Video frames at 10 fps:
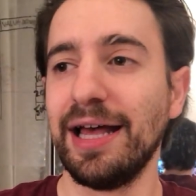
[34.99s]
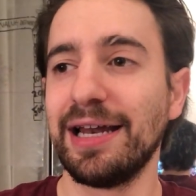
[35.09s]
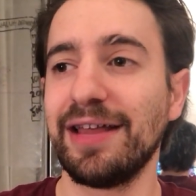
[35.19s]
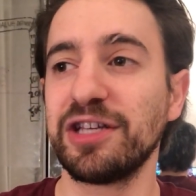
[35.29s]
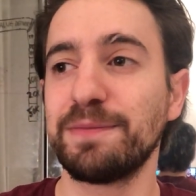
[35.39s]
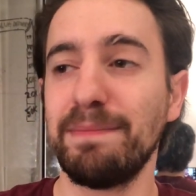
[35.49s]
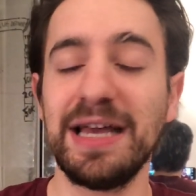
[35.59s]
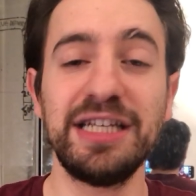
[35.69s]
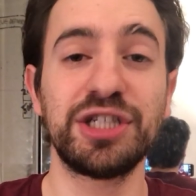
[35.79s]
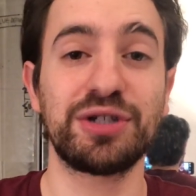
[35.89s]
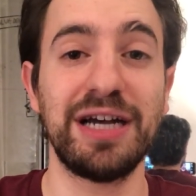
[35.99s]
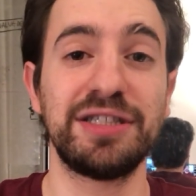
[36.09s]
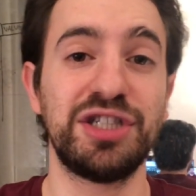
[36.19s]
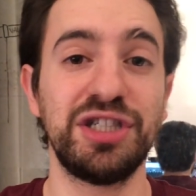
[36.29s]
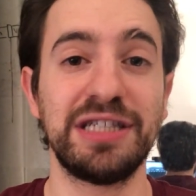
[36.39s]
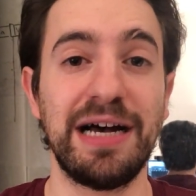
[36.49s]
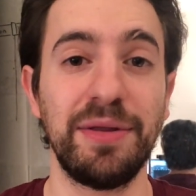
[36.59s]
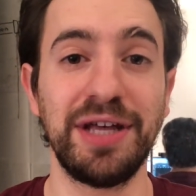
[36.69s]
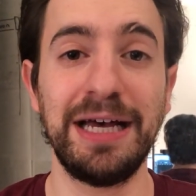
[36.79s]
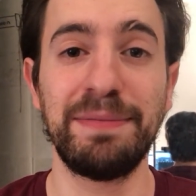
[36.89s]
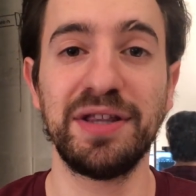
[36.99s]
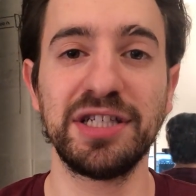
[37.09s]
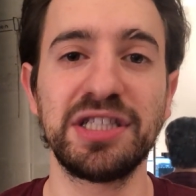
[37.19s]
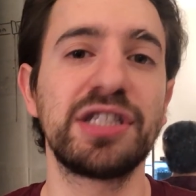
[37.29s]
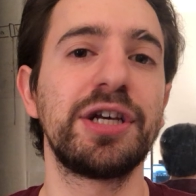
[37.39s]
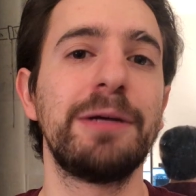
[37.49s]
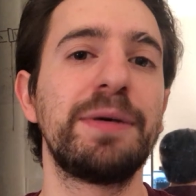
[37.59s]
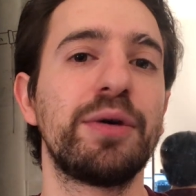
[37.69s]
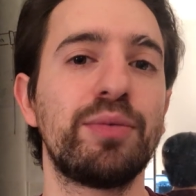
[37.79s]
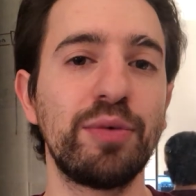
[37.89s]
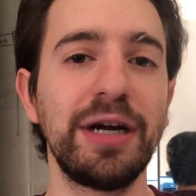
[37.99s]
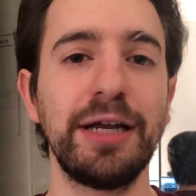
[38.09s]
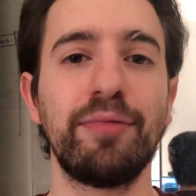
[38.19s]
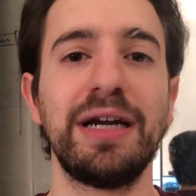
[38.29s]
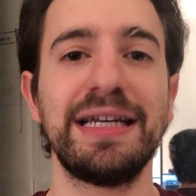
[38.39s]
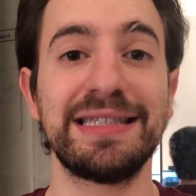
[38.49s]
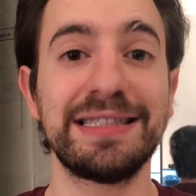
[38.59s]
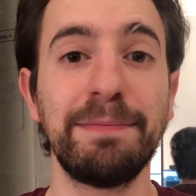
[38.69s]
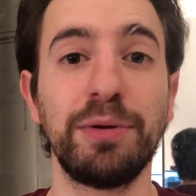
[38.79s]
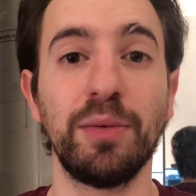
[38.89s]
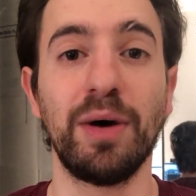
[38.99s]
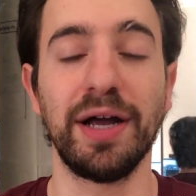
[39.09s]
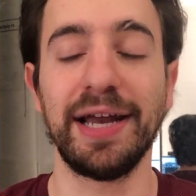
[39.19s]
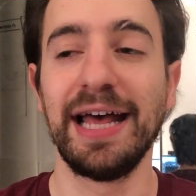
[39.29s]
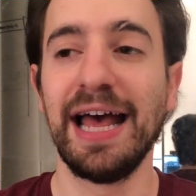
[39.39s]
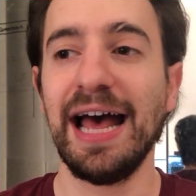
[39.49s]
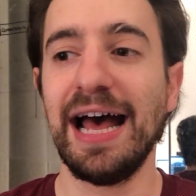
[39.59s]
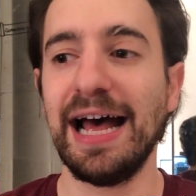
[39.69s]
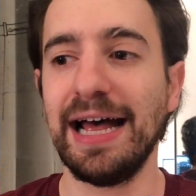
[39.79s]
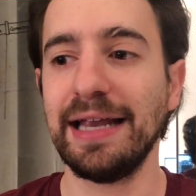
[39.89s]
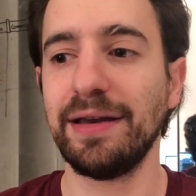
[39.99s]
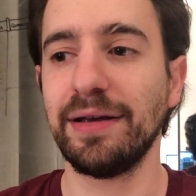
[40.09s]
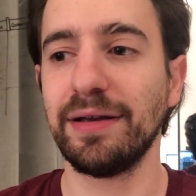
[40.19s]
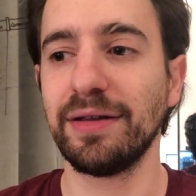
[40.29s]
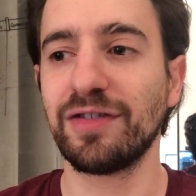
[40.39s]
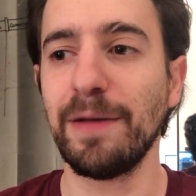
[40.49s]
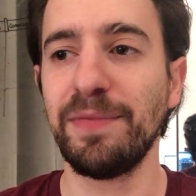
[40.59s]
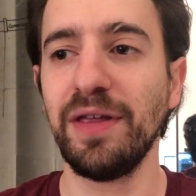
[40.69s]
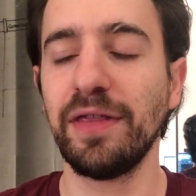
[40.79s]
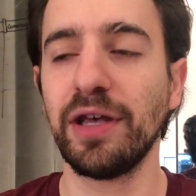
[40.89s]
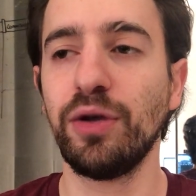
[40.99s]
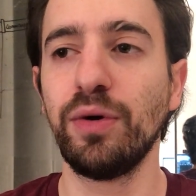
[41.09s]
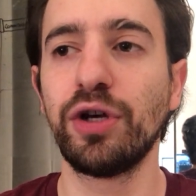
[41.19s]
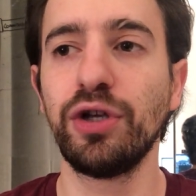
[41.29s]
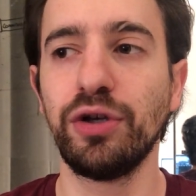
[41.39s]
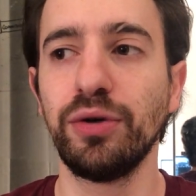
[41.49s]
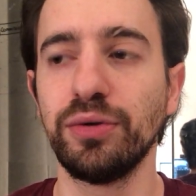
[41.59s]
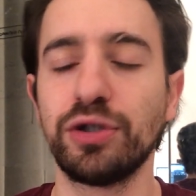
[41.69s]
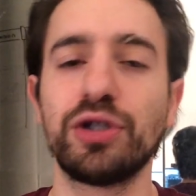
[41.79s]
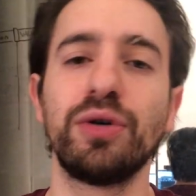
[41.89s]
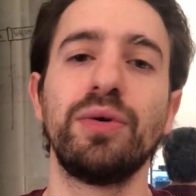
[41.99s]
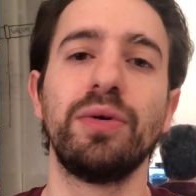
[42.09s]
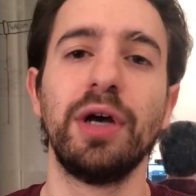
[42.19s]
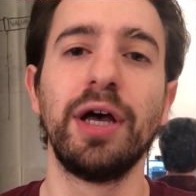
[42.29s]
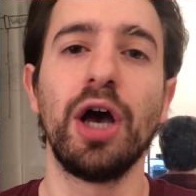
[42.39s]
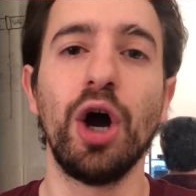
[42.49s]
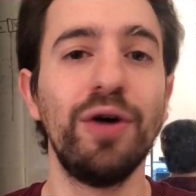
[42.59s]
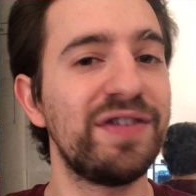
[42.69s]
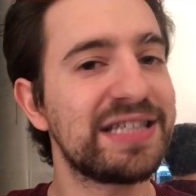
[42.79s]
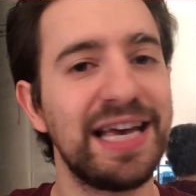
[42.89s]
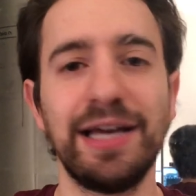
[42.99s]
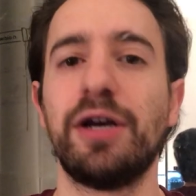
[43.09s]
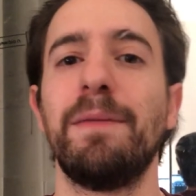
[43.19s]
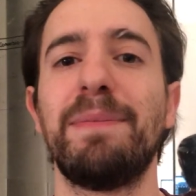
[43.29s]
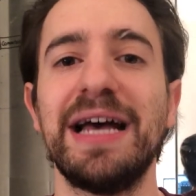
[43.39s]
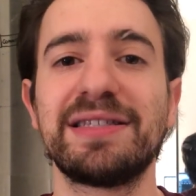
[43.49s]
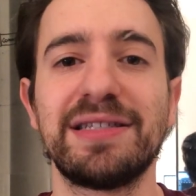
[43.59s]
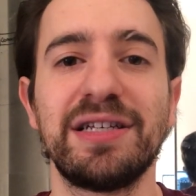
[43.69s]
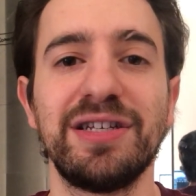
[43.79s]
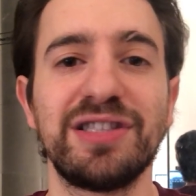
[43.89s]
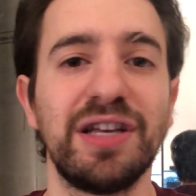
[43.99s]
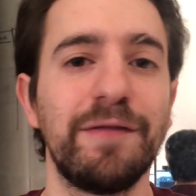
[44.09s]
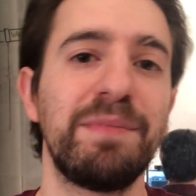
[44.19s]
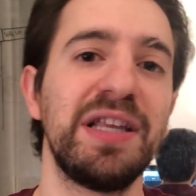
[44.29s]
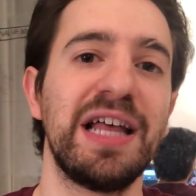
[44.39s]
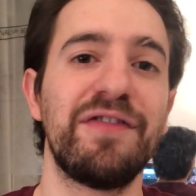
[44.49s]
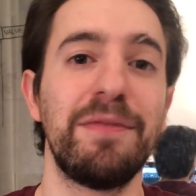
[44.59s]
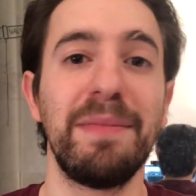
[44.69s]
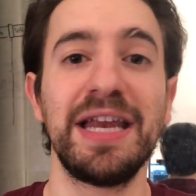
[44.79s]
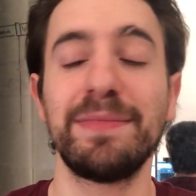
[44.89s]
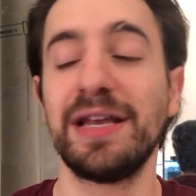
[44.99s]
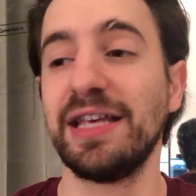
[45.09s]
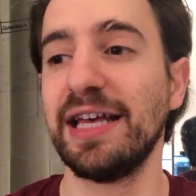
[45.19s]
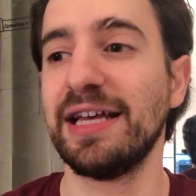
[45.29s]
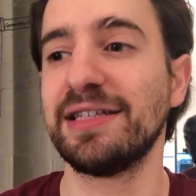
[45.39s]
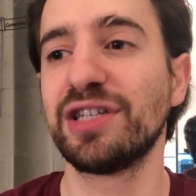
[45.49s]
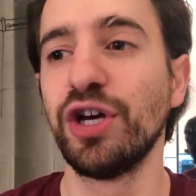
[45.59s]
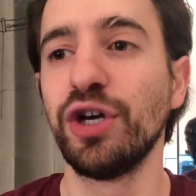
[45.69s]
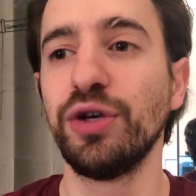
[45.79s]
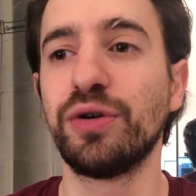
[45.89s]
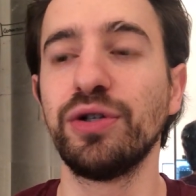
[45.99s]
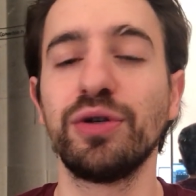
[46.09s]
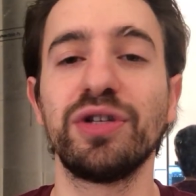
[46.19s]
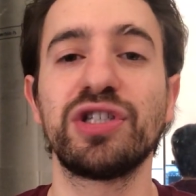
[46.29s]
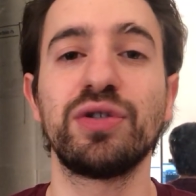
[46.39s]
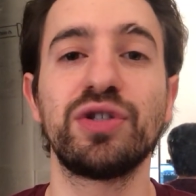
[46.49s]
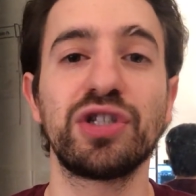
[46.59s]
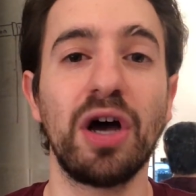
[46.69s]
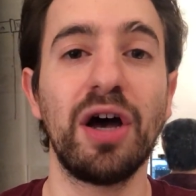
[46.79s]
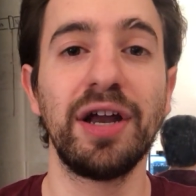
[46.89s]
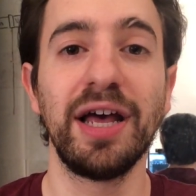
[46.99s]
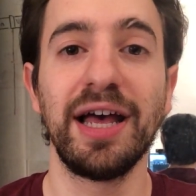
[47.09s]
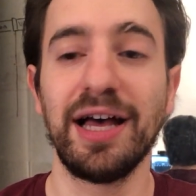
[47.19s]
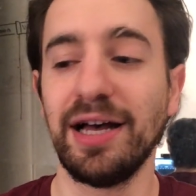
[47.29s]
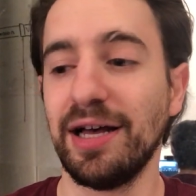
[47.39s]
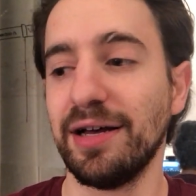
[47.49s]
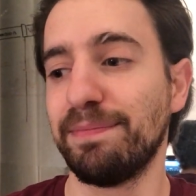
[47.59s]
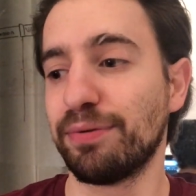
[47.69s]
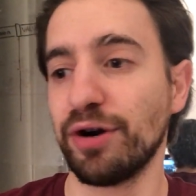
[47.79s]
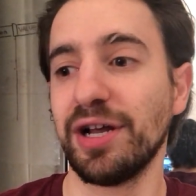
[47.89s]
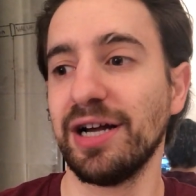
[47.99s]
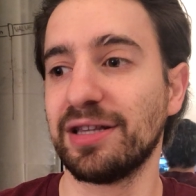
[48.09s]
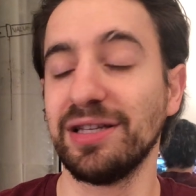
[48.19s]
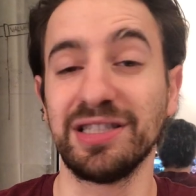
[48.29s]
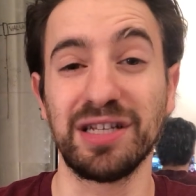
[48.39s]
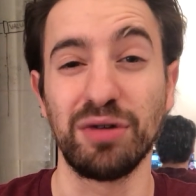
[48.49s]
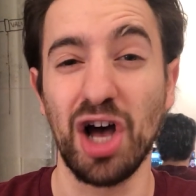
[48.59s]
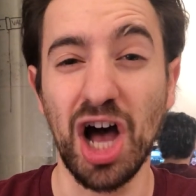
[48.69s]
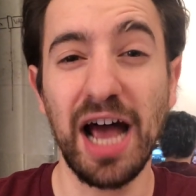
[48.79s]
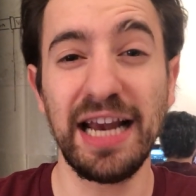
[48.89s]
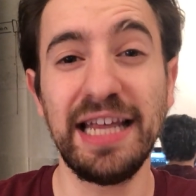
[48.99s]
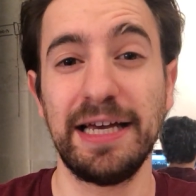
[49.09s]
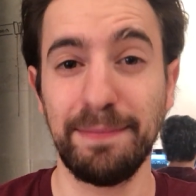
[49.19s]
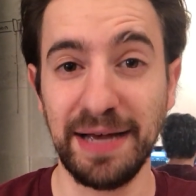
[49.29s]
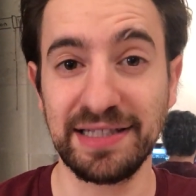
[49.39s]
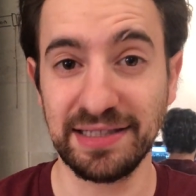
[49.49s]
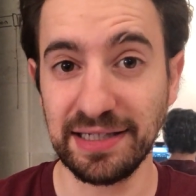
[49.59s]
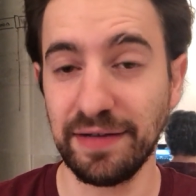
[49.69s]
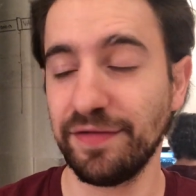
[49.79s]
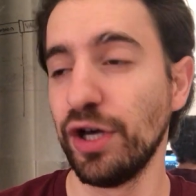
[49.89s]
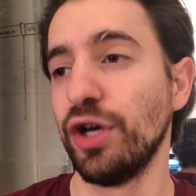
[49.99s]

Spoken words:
Now there's many strategies out there, but this is going to be a really, really simple one and something that you can use to overtake competitors that have been there for many, many years. You can do this to start a product that is highly competitive.